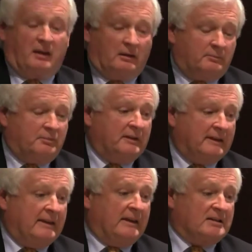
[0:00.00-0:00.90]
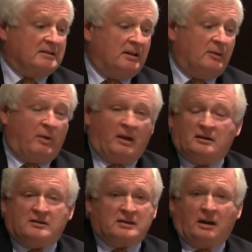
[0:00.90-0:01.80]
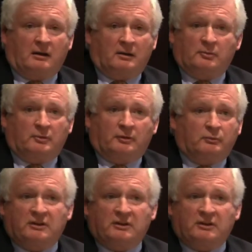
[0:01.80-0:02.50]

help as an independent sounding board.